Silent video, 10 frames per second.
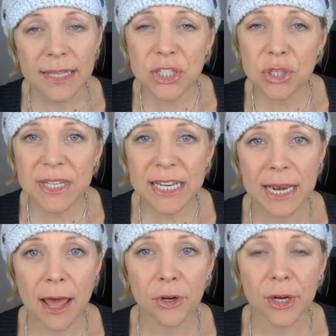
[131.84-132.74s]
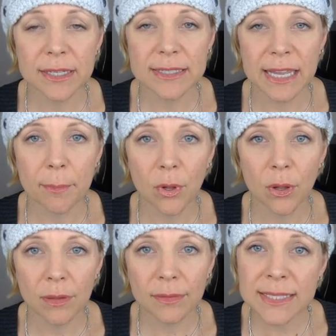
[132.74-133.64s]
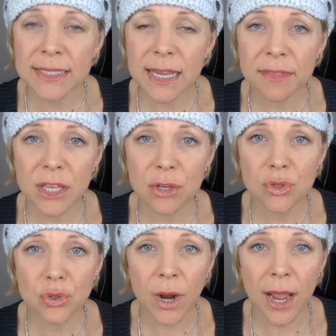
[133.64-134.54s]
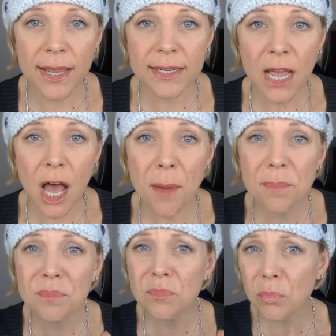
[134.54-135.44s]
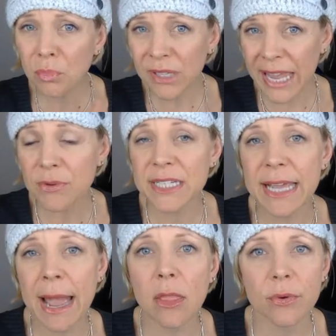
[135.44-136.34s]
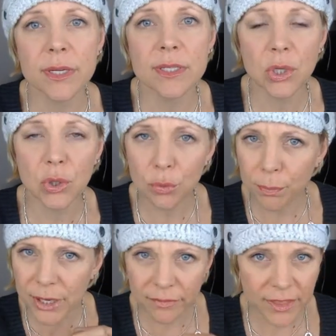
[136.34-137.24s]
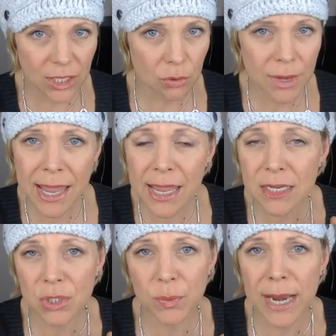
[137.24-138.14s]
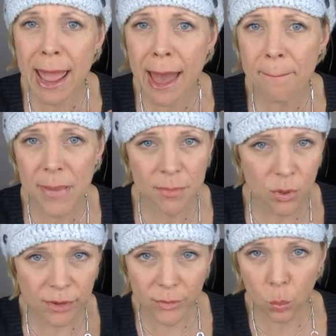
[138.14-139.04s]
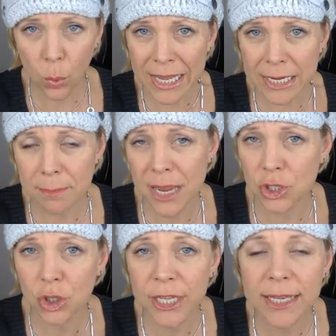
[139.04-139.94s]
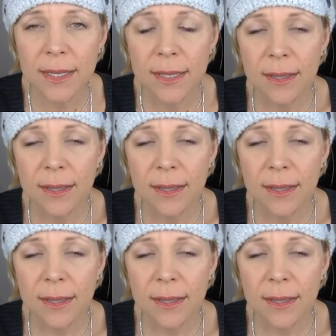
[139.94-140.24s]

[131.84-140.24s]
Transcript: Let's use another example. Let's say that you tried counting calories. So you put everything you ate into an app, maybe you even weighed and measured it.